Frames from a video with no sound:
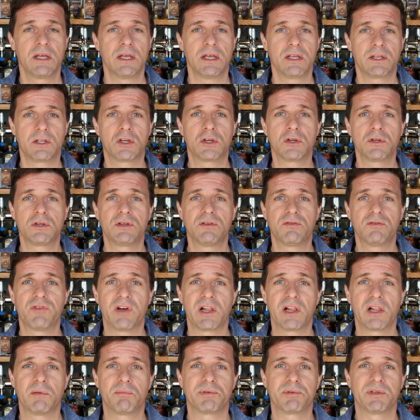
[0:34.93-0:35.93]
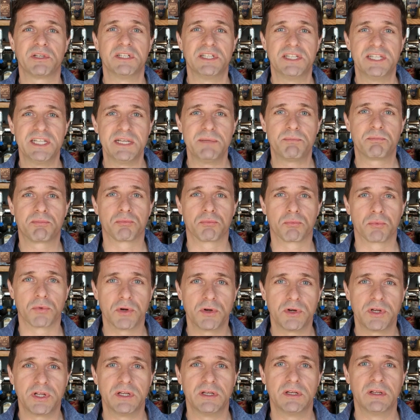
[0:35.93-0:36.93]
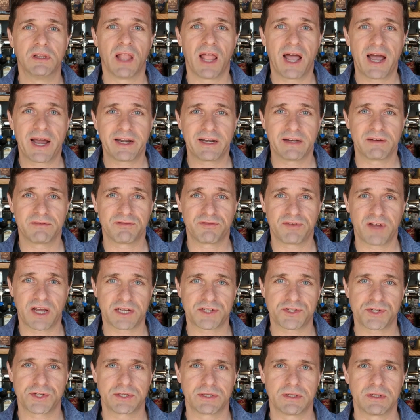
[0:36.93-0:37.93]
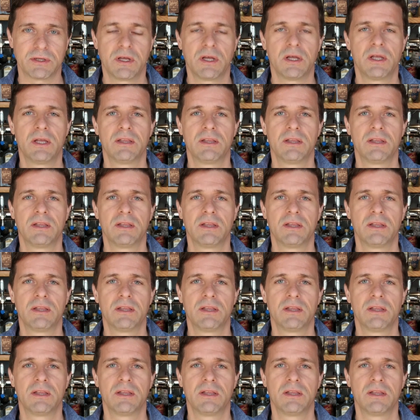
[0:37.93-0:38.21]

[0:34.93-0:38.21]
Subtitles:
it could develop a deep-rooted line infection